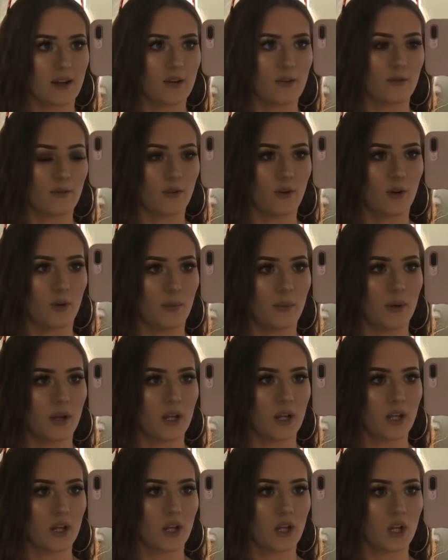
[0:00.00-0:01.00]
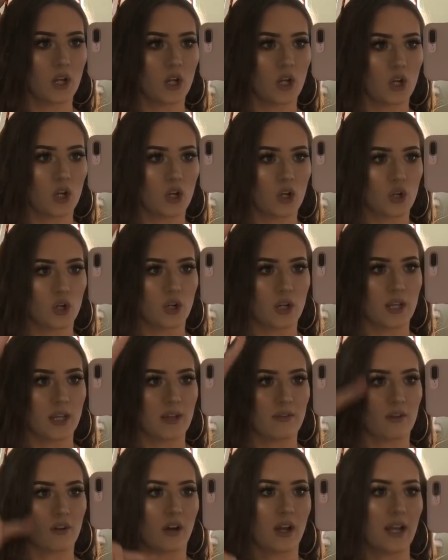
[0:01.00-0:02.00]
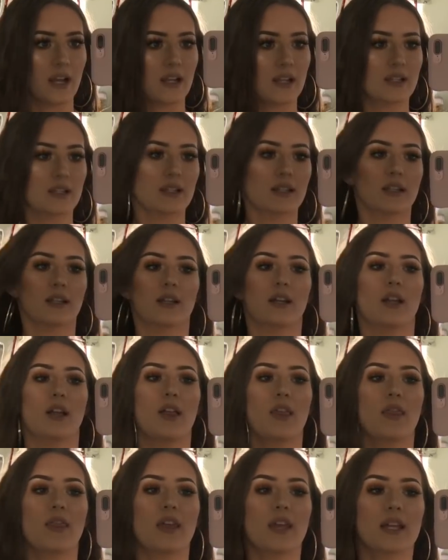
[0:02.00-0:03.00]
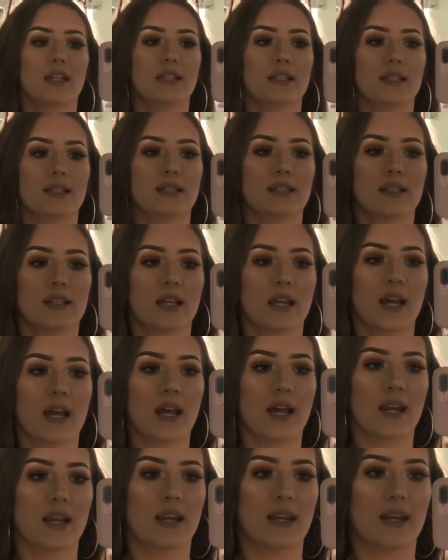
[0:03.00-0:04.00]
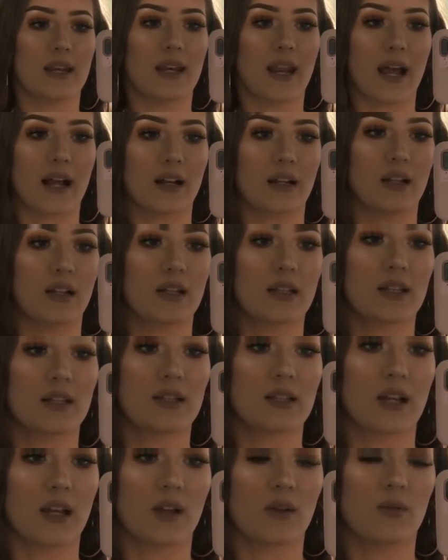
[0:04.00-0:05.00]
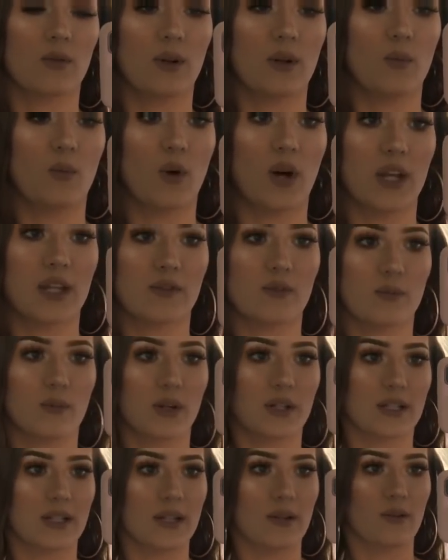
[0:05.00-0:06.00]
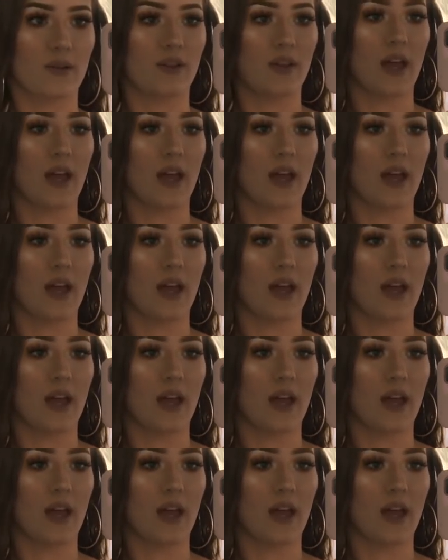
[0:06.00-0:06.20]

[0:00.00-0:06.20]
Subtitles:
are from Flavor Island. This necklace, it's like all in one, is from Pretty Little